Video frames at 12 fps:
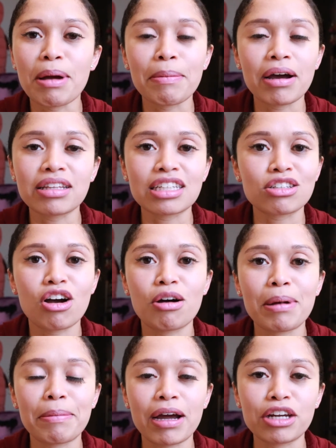That's
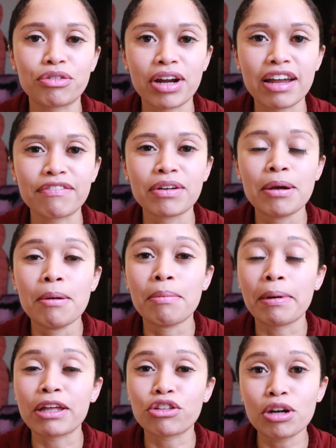all my body craved.
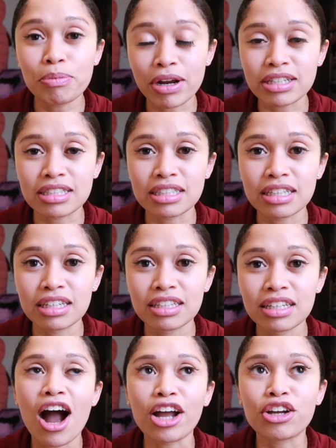My third pregnancy,
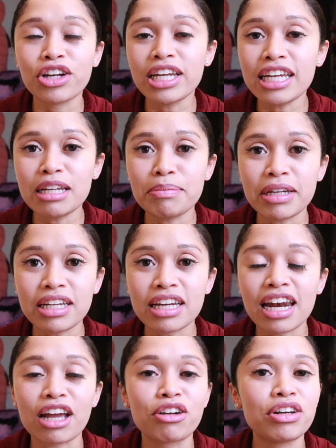I couldn't eat meat
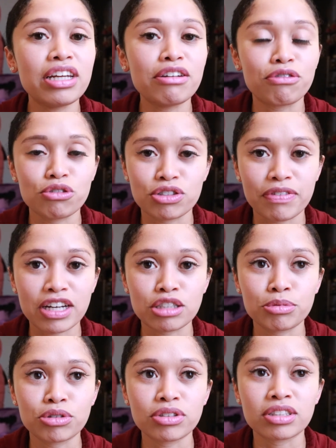and I couldn't eat fruits or
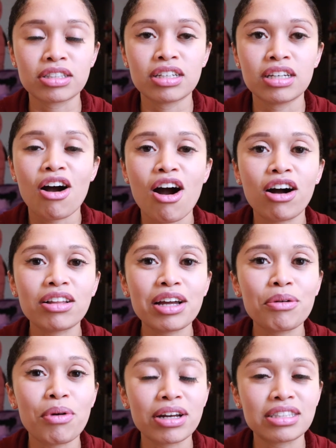vegetables. All I
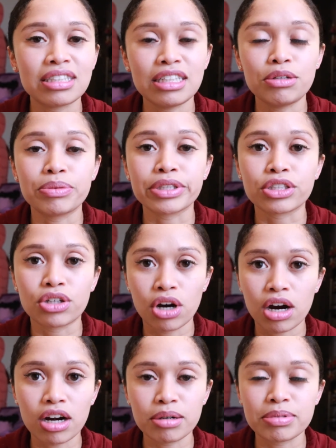wanted to eat was
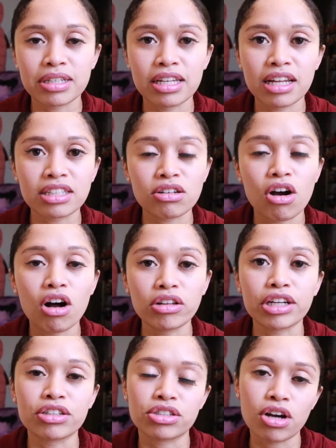carbs, and that's all
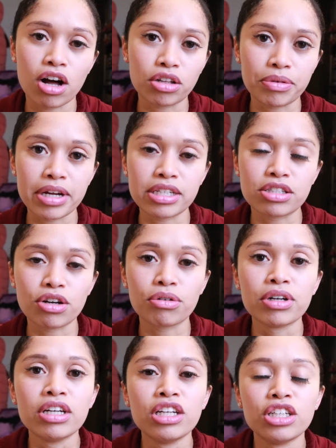I could tolerate. So
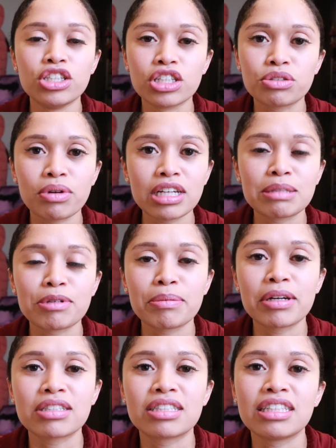you just want to
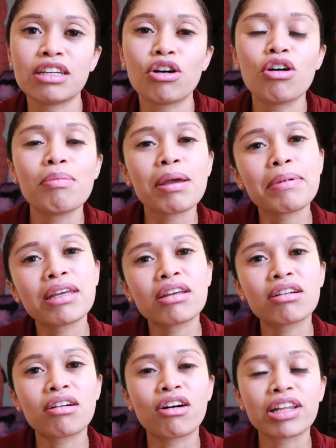experiment to see, oh,
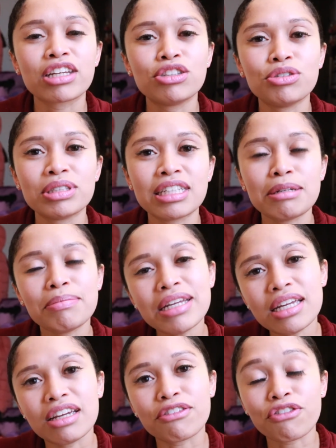maybe all I can do is eat
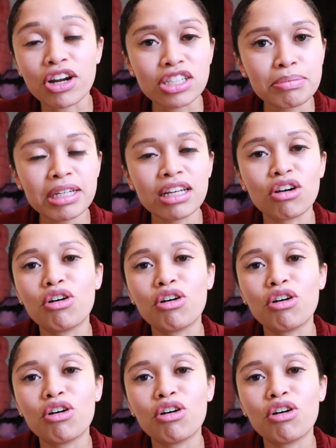meat, fresh meat.